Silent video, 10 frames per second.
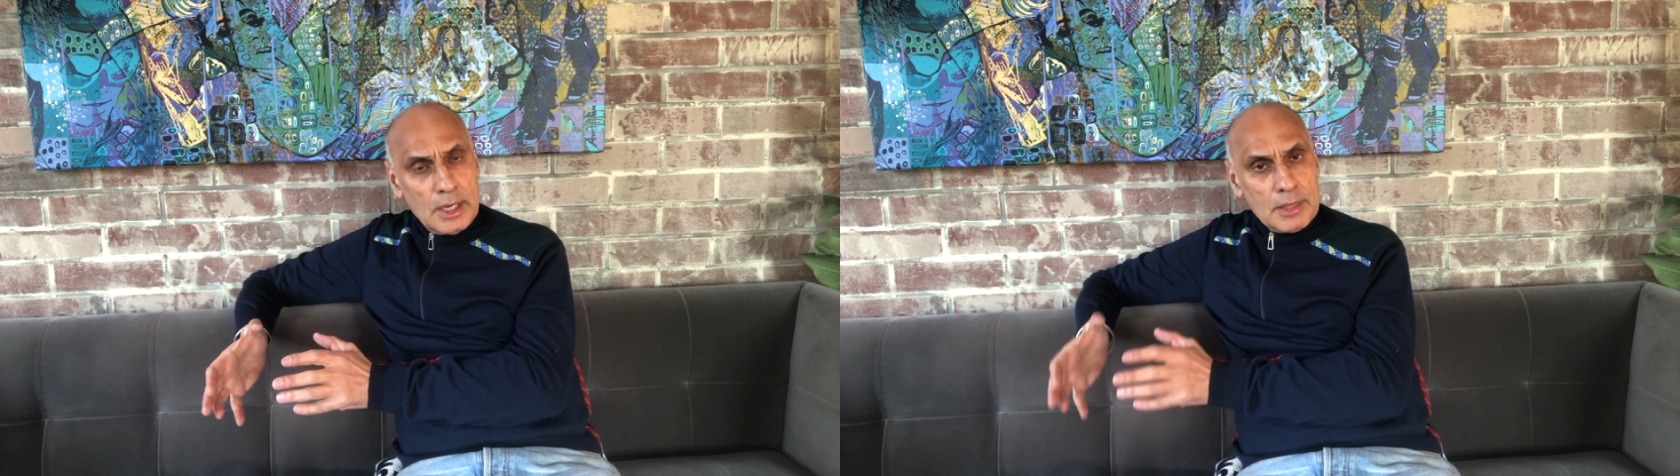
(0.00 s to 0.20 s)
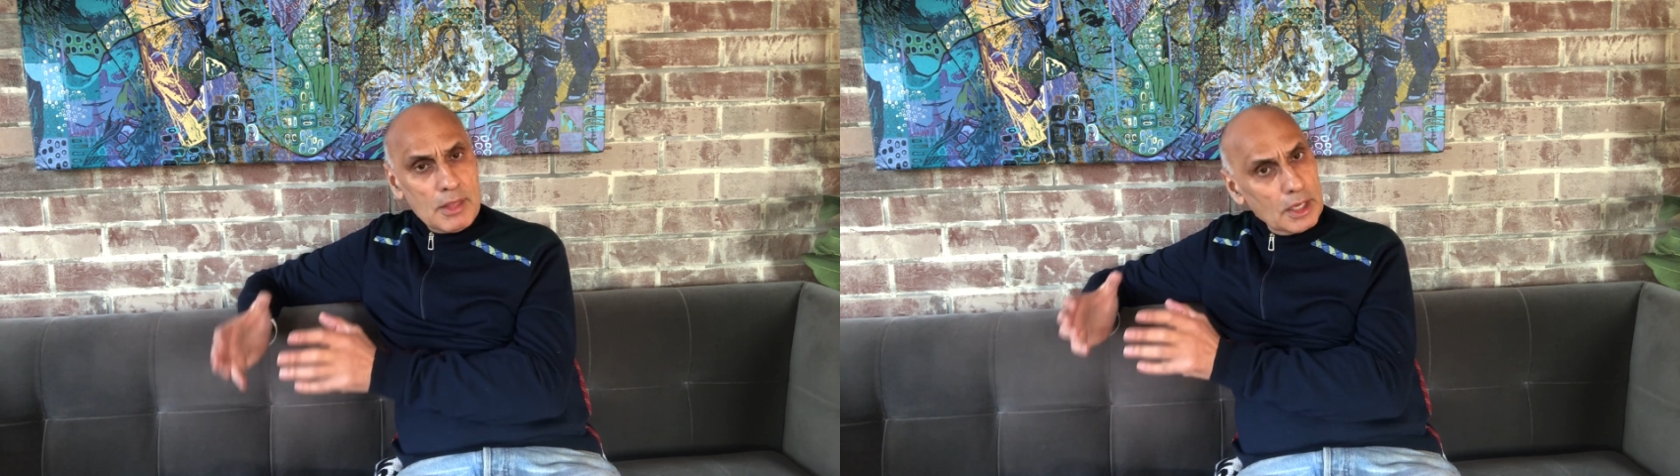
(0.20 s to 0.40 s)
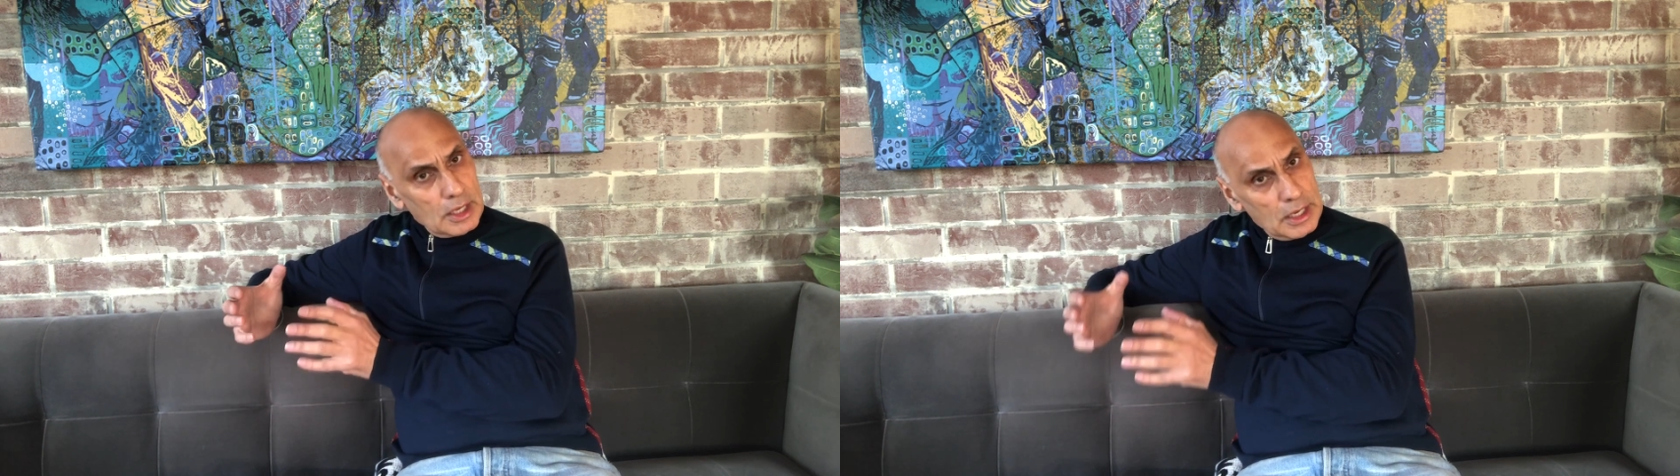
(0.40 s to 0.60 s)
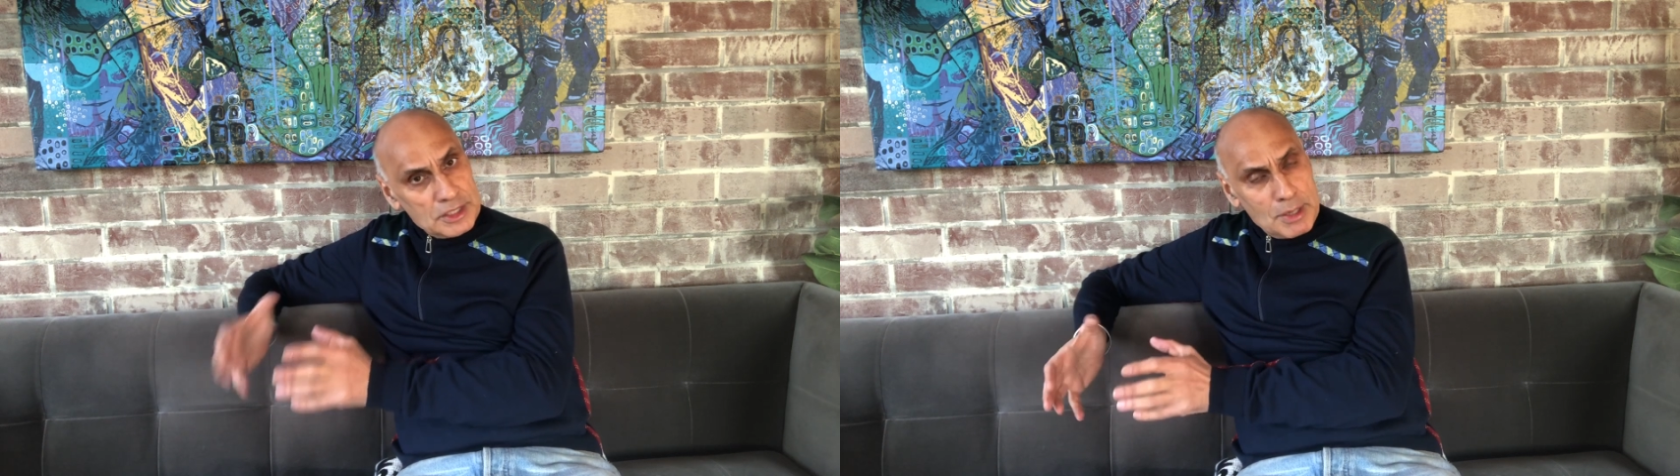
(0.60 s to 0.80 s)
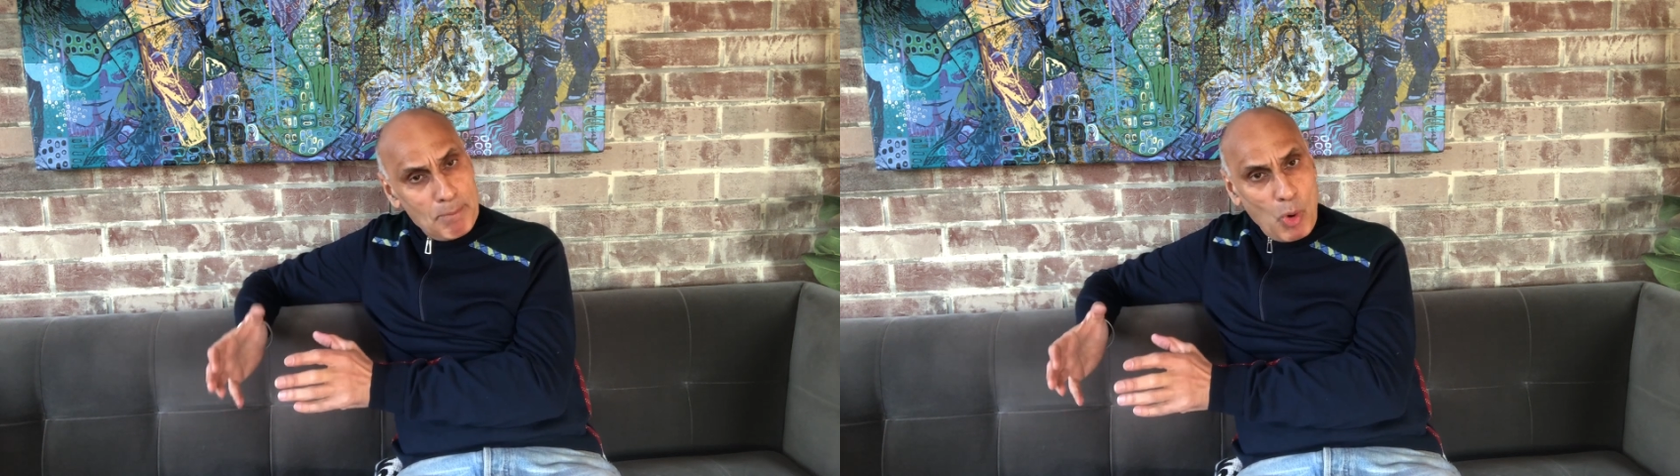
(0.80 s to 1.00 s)
I think,
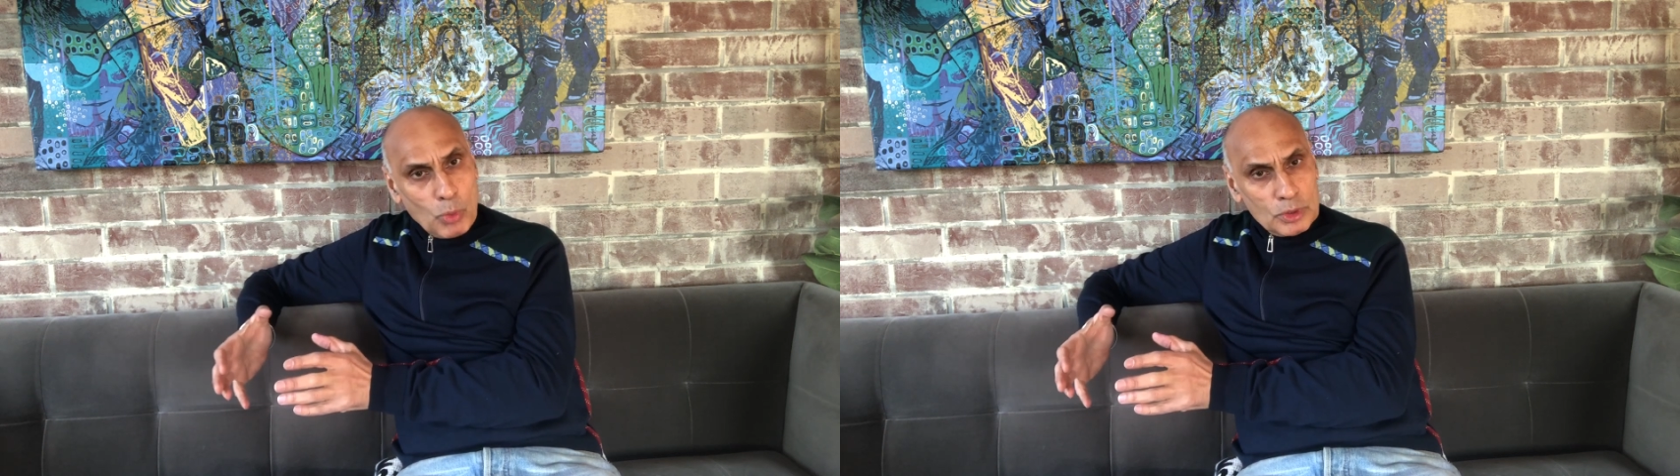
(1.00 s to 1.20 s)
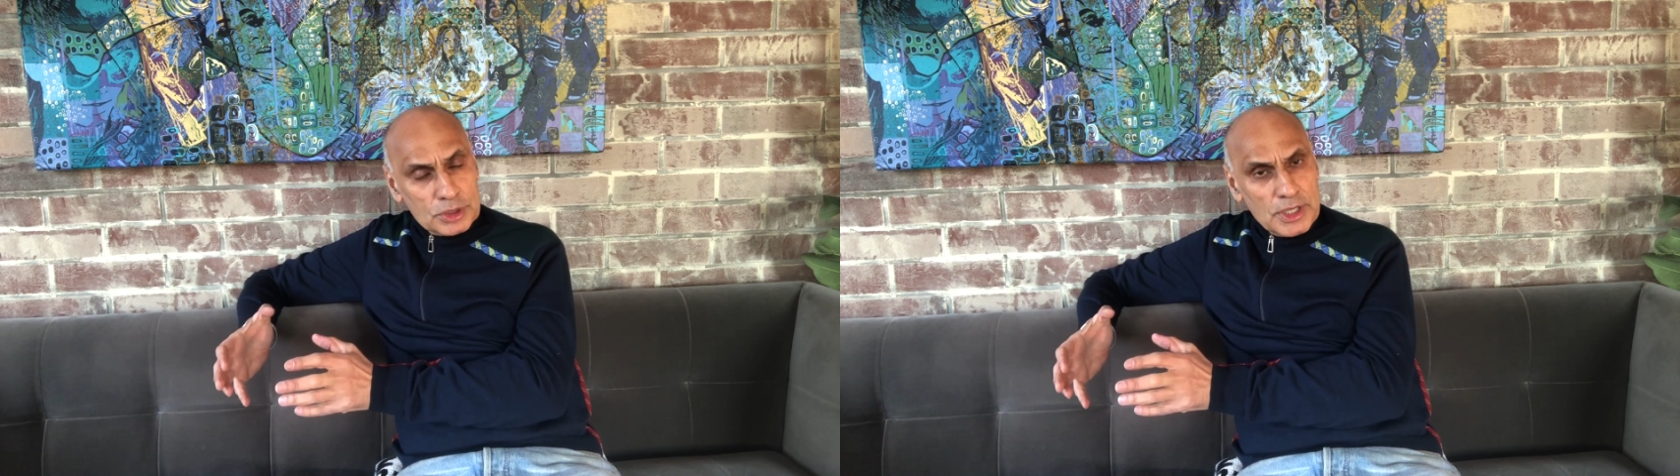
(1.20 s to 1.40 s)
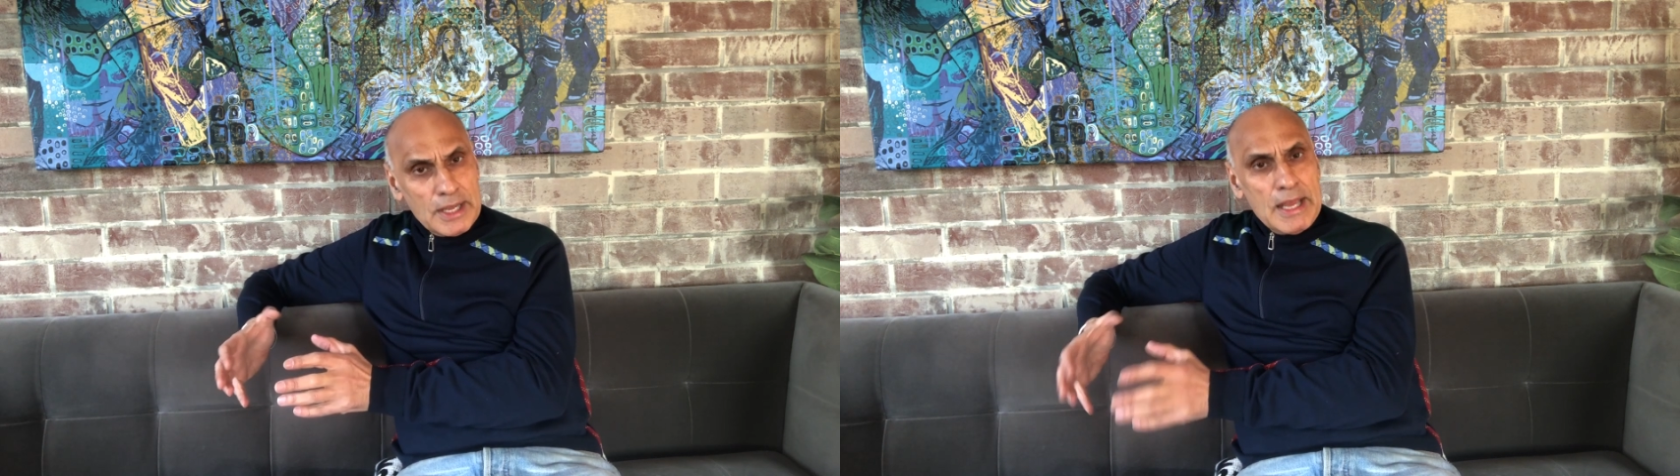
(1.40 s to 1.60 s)
is important.